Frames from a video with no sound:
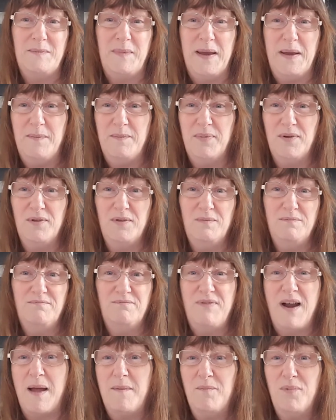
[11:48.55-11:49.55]
People
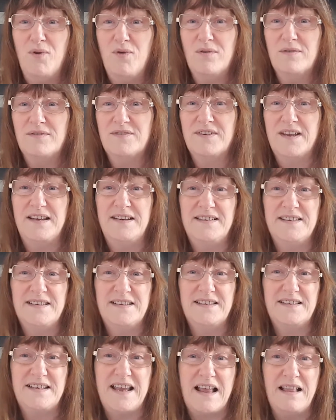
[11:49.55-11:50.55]
write books, they
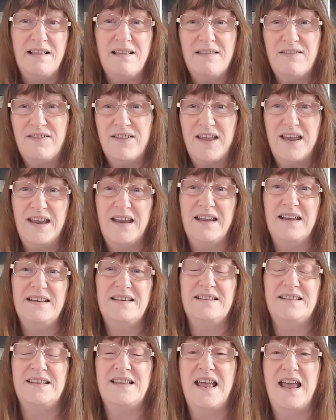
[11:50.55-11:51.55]
sell
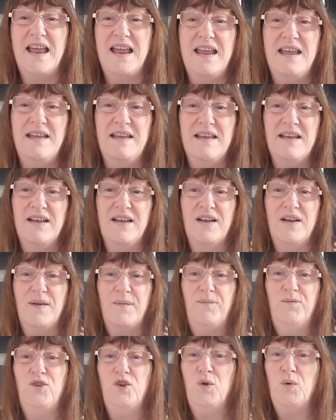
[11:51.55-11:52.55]
things, they
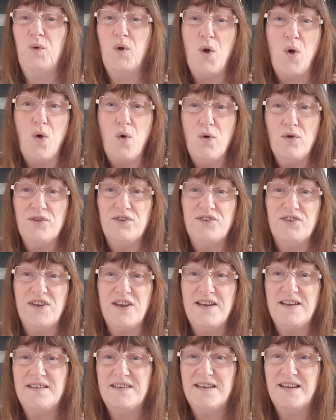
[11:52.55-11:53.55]
do
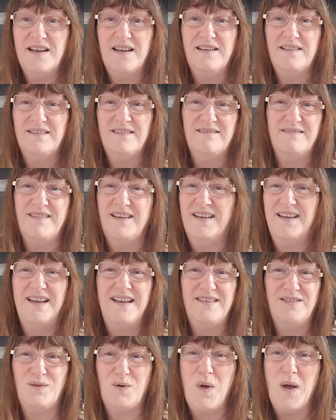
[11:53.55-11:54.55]
courses, and
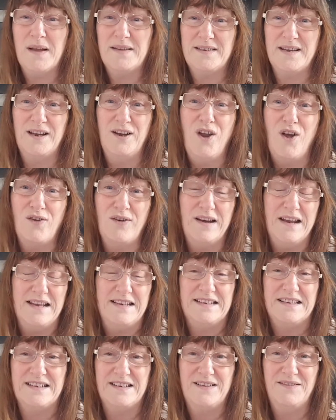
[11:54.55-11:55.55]
it's quite a long
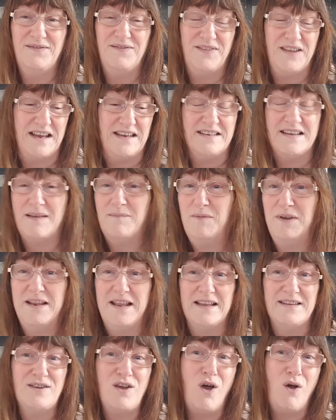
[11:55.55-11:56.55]
list of things. I mean,
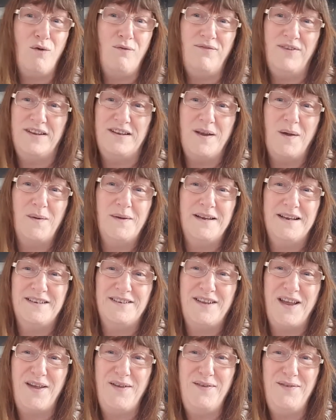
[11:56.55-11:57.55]
that's a whole video on
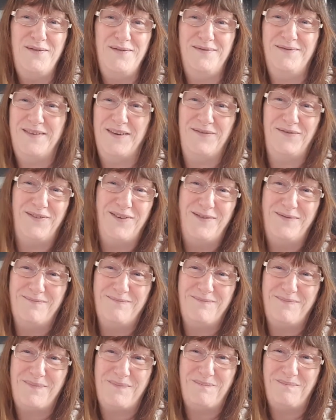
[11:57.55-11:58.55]
its own, different
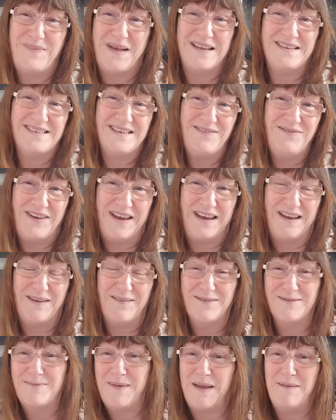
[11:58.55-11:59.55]
passive
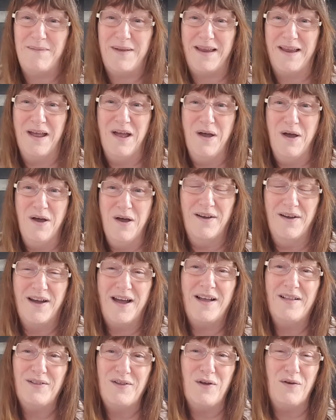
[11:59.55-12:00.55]
incomes. Maybe
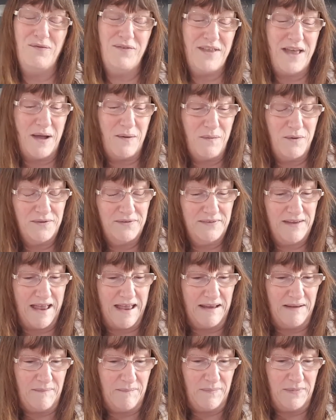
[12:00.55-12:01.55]
I'll cover that one
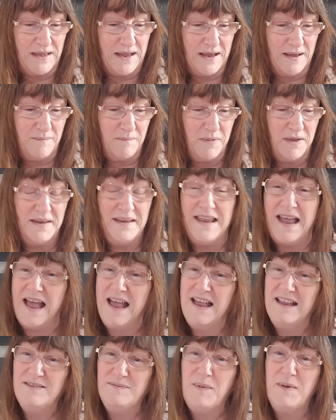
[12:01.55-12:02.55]
day. But
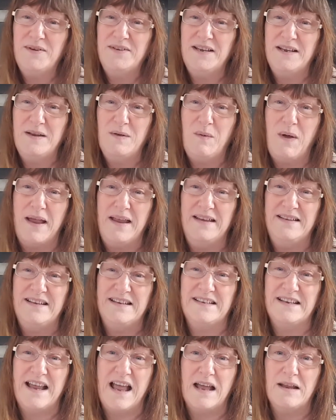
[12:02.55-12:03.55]
yeah, I suppose in a way
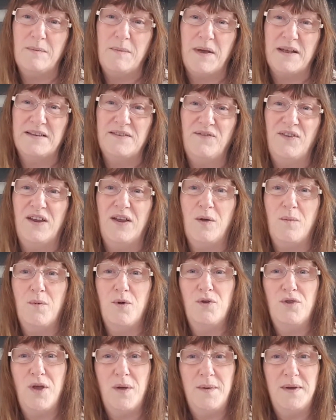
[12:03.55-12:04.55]
it is a kind of passive income,
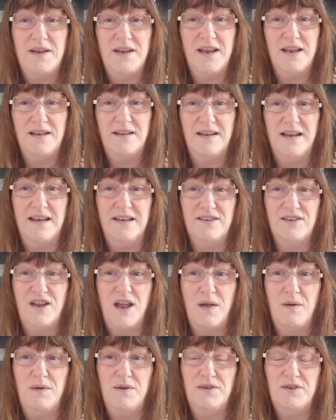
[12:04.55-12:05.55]
although it's
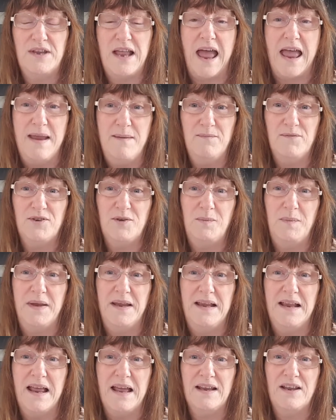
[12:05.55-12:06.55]
going aimed to
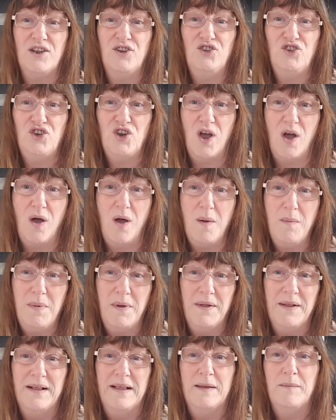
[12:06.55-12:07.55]
be like a
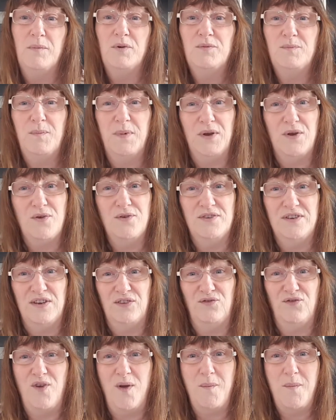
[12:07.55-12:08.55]
job, but because
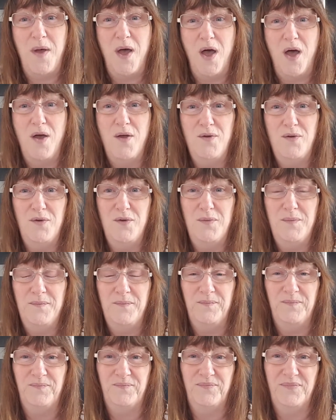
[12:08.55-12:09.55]
it's from
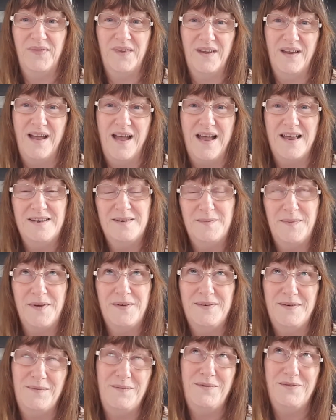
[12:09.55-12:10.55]
home, I
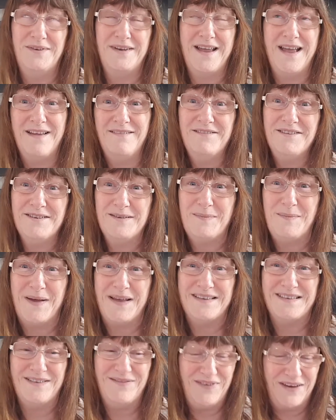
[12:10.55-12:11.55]
suppose it would count as a
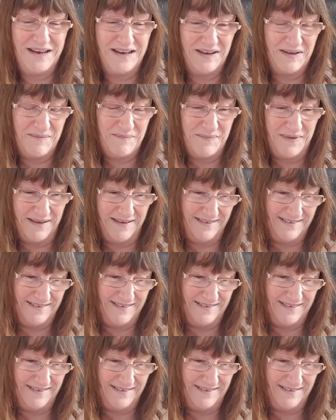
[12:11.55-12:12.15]
passive income.